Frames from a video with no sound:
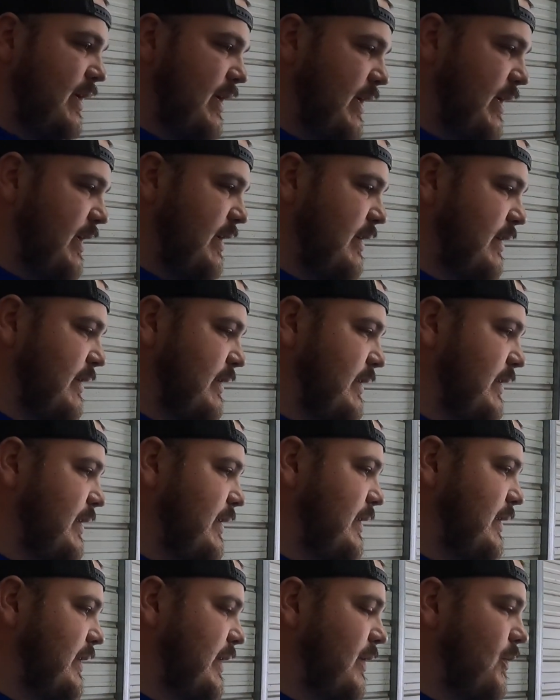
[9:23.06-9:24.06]

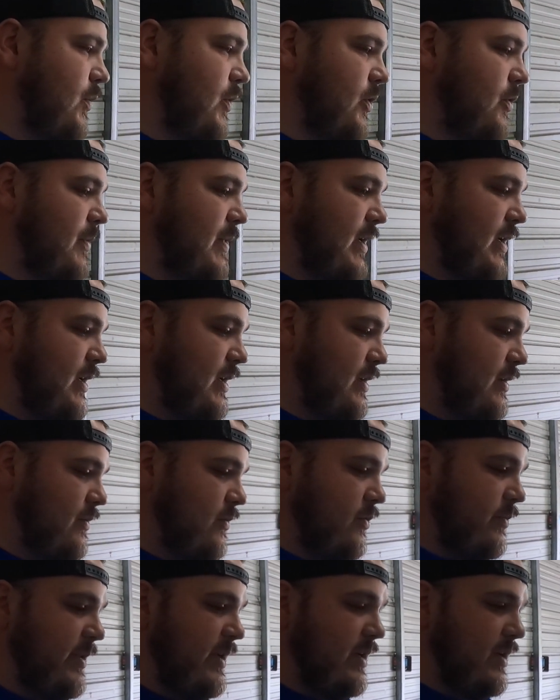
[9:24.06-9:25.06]
and then we'll be
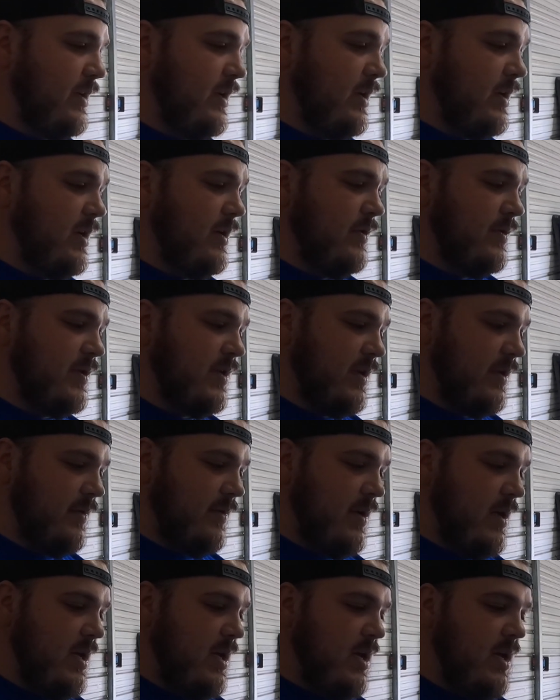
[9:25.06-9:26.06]
good to go.
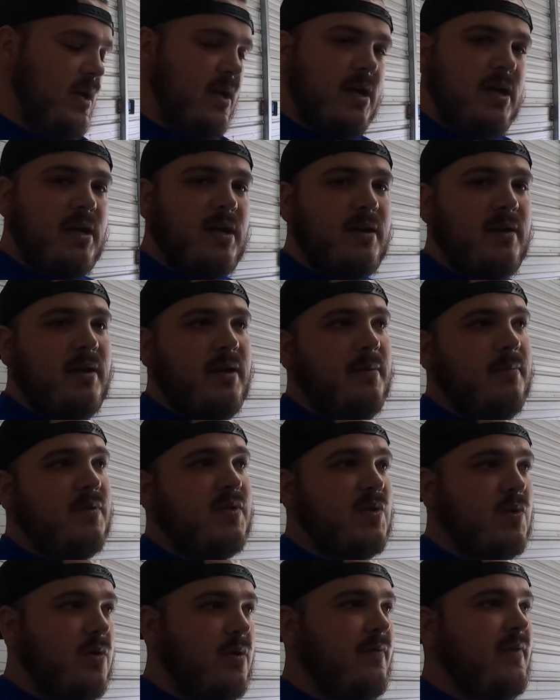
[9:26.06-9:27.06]
So I'm
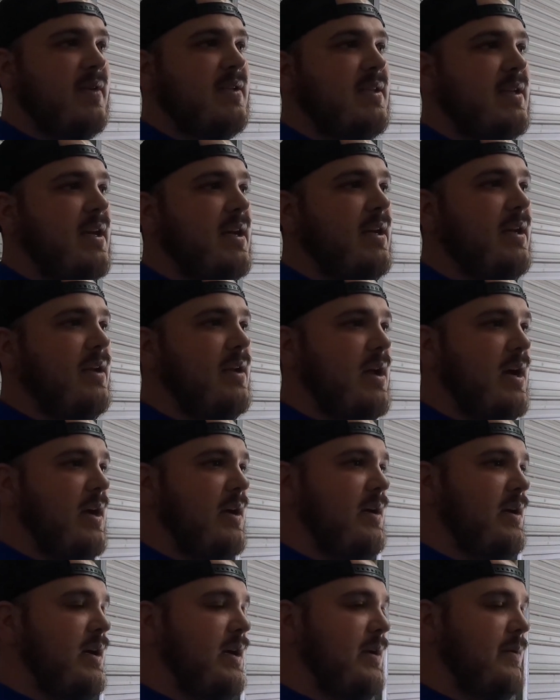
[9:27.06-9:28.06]
sort of excited.
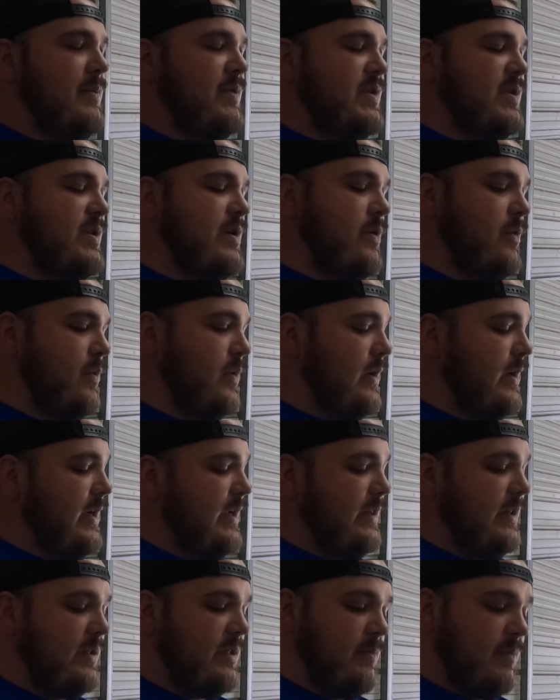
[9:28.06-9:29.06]
I was so
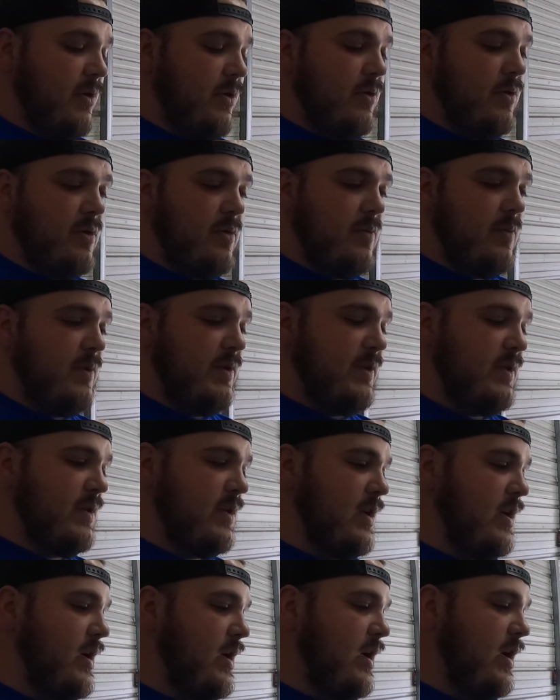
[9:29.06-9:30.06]
worried that the motor
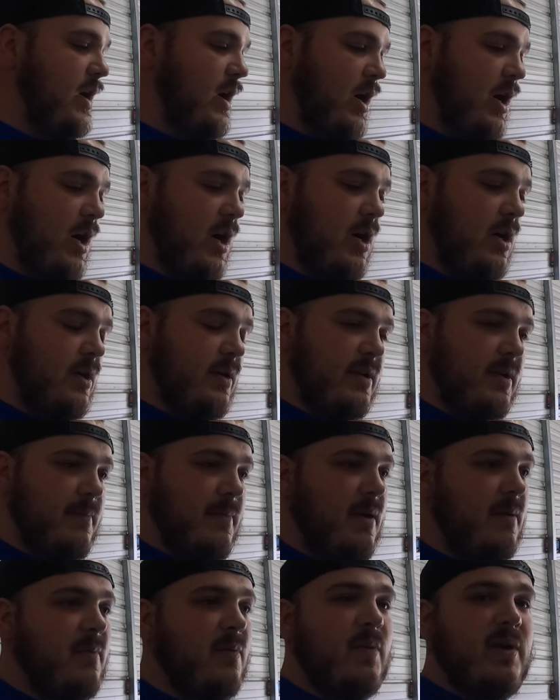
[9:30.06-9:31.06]
was hurt, that
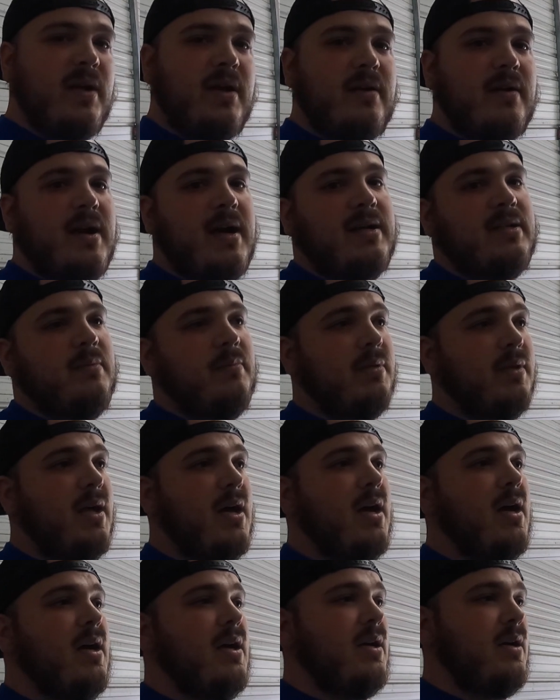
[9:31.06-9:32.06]
maybe we had cracked a
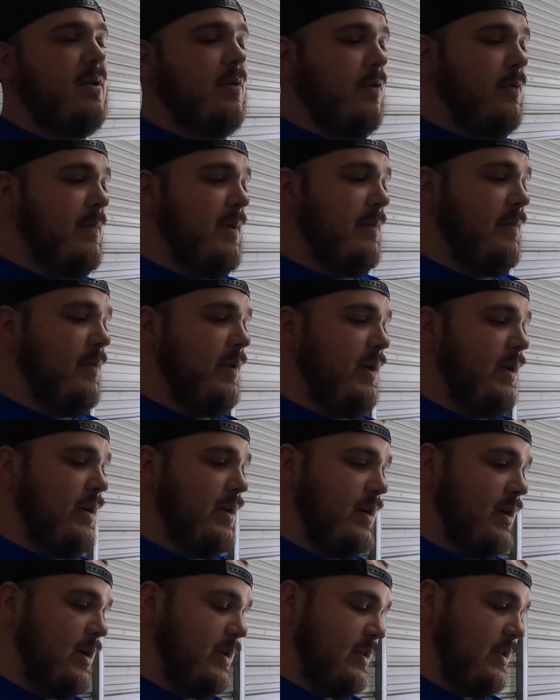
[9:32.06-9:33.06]
block, or maybe we
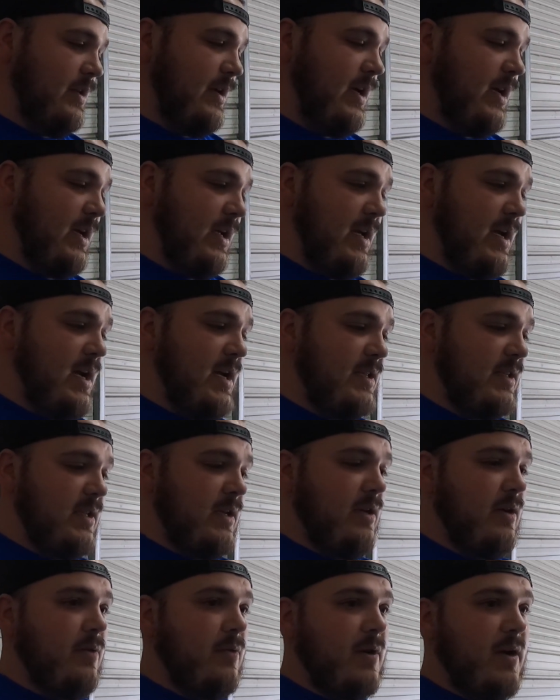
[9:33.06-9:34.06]
had hurt the head
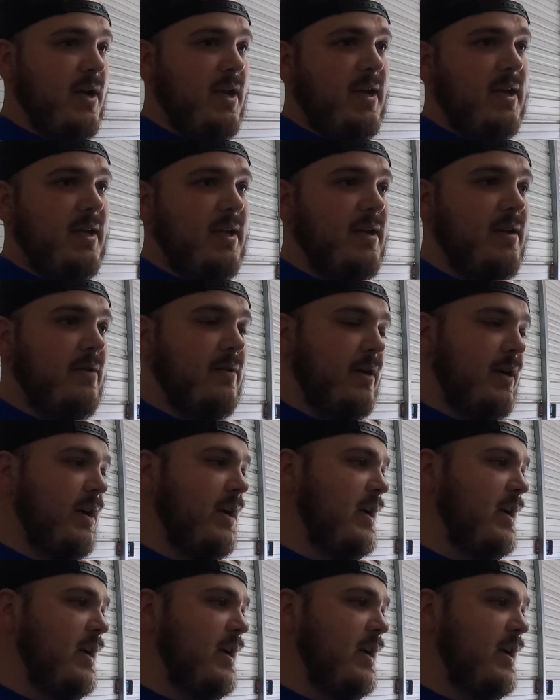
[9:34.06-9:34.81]
gasket or a head,